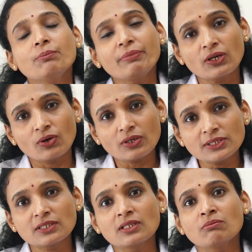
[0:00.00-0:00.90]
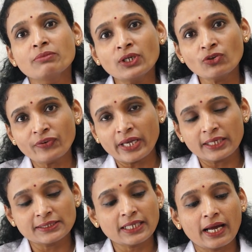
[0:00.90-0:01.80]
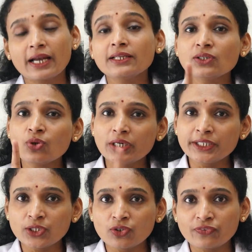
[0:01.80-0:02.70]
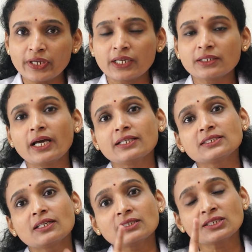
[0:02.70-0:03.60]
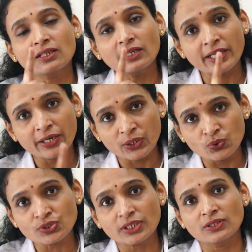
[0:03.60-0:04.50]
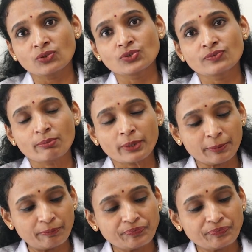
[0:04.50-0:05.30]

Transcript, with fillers: because the number of eggs and the quality of egg has drastically reduced in those women.